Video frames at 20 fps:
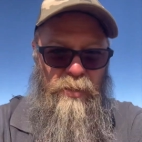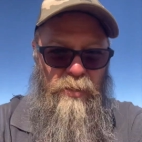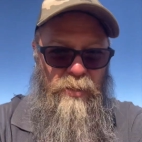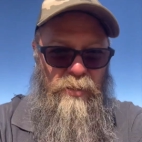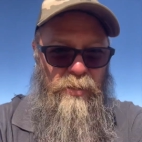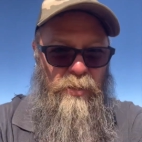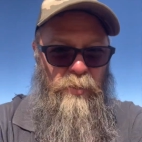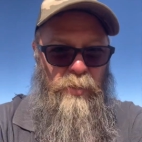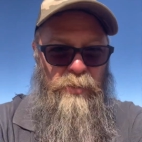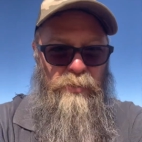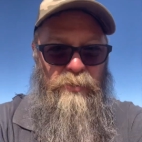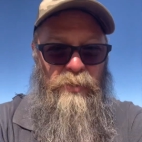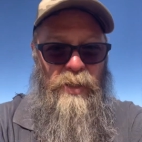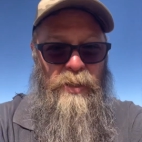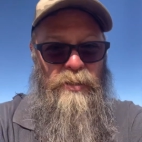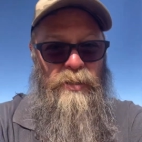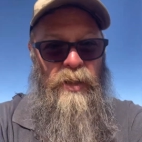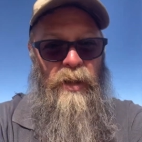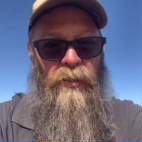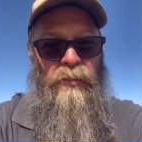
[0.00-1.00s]
don't know what the
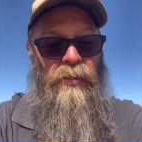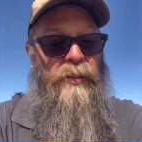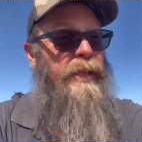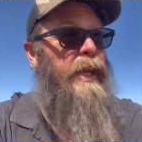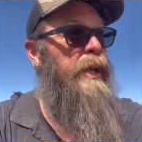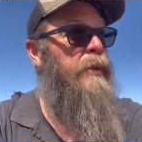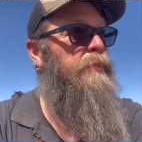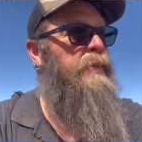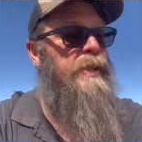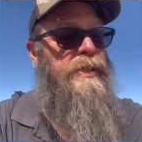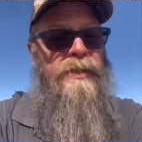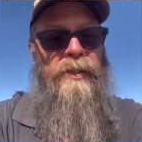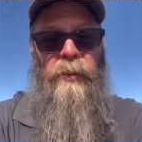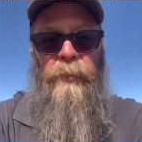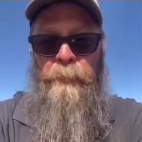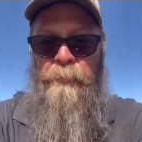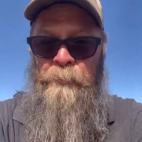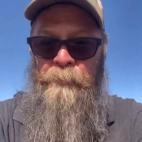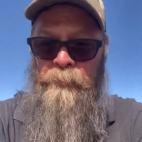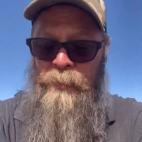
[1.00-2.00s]
fuck's going on there, but
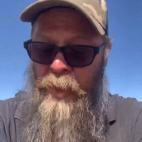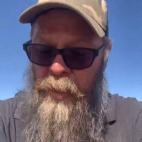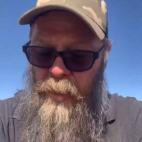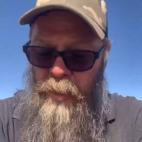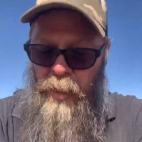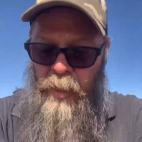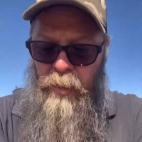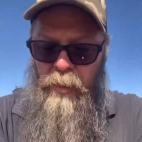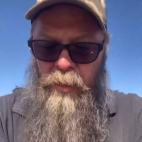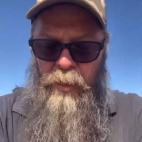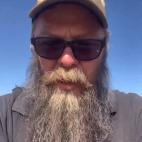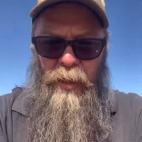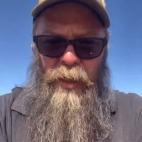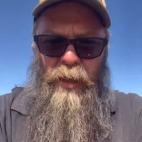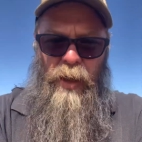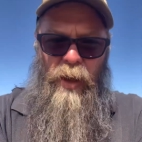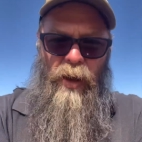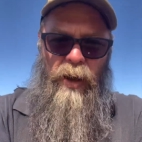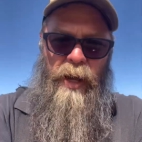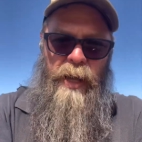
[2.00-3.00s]
still,
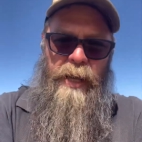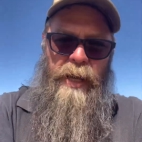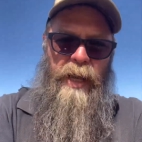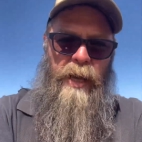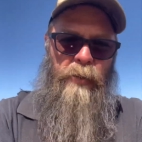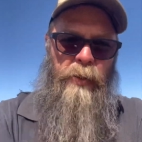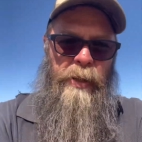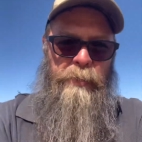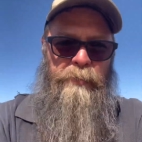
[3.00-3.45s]
I went